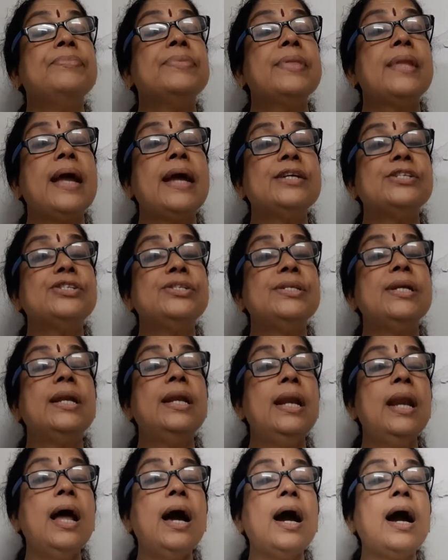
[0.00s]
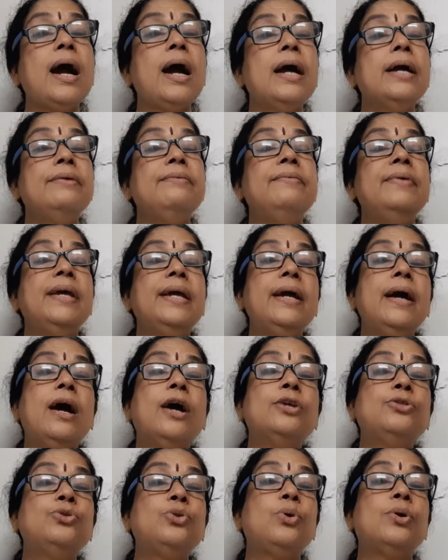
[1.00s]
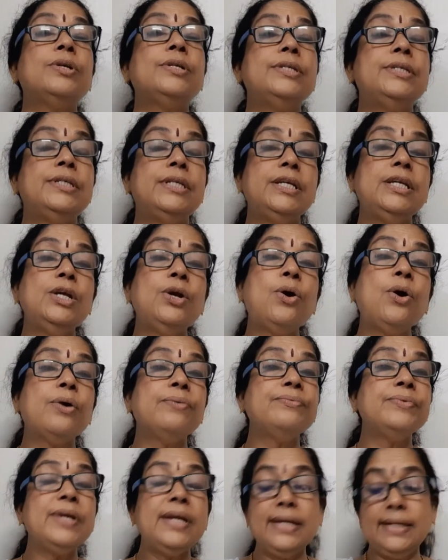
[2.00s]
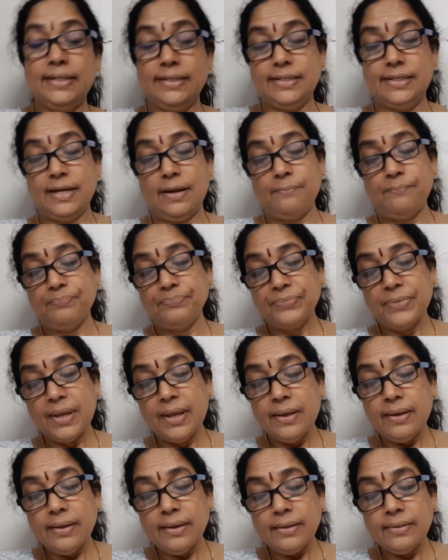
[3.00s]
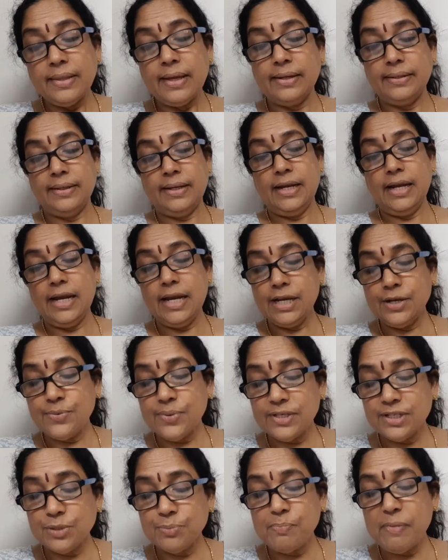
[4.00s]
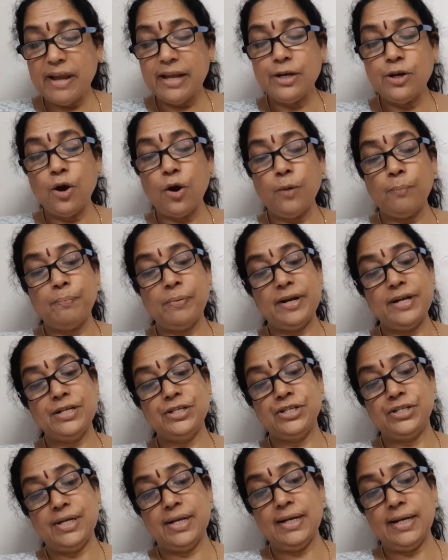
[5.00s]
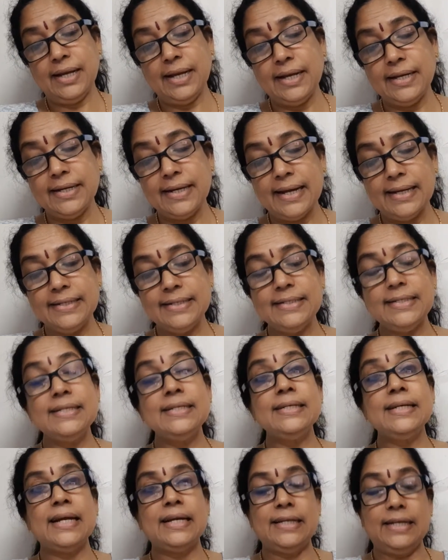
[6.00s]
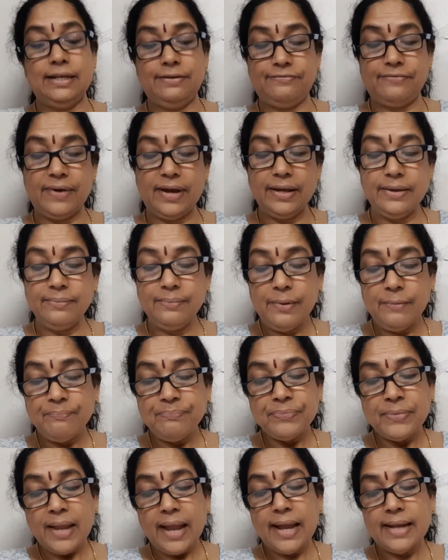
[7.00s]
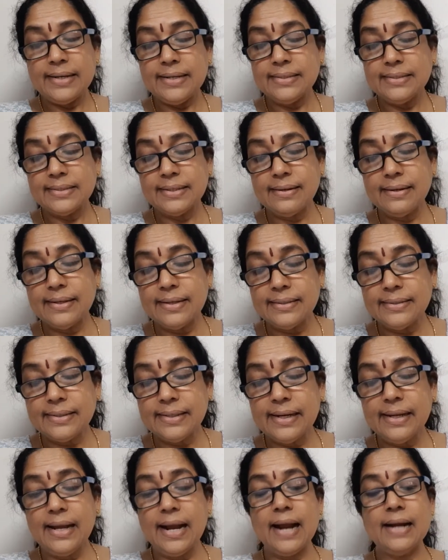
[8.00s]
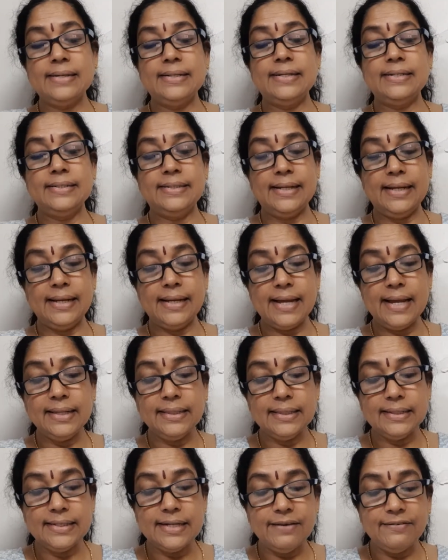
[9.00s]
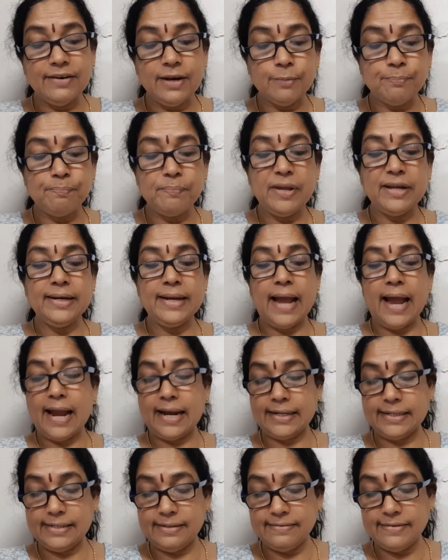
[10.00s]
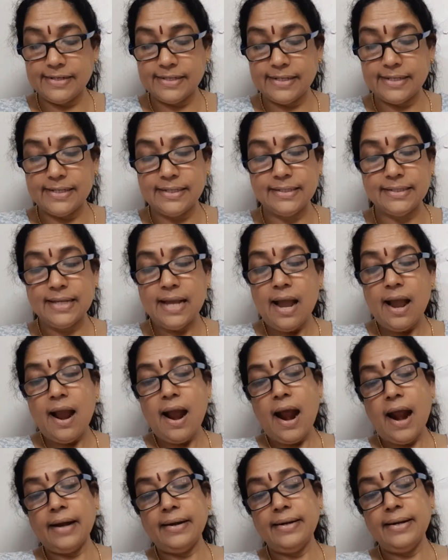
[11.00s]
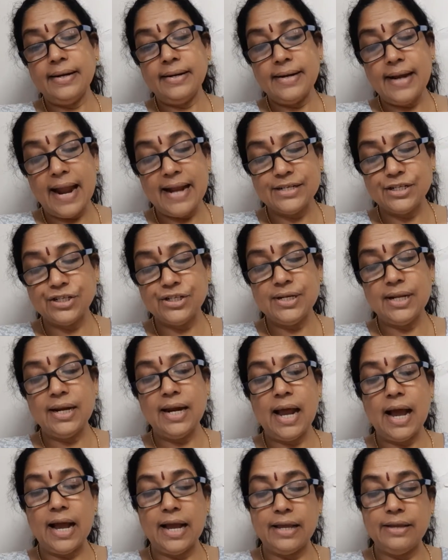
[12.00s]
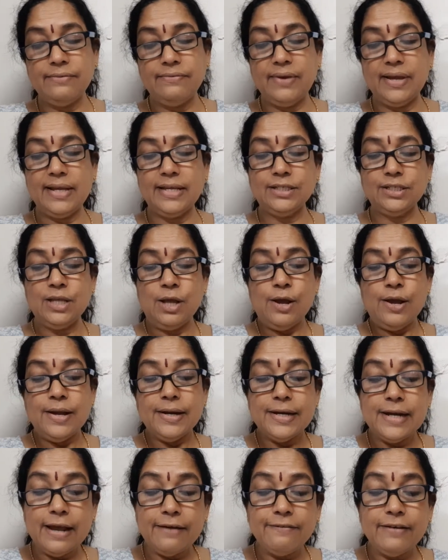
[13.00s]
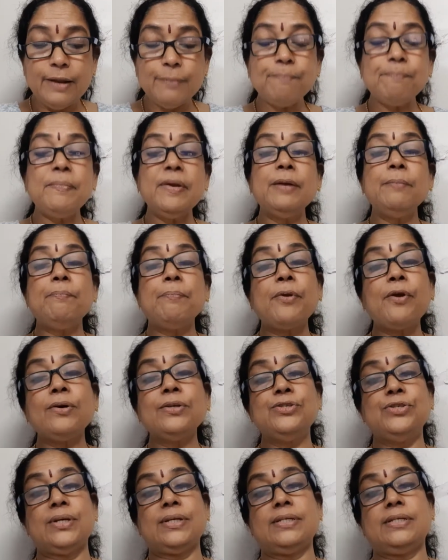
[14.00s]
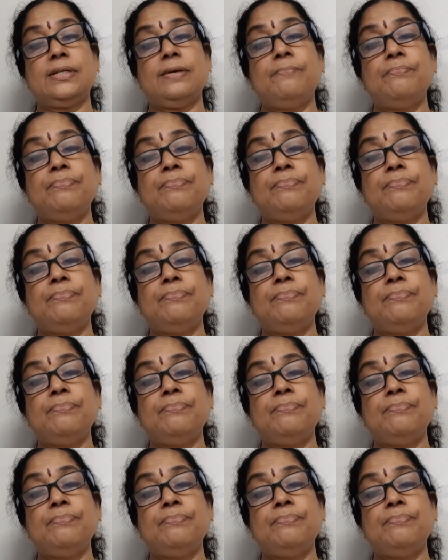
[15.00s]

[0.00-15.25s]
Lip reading: National Highway Authority of India. Then it was made operational in 1995 and is currently undertaking the development activities under National Highways Development Project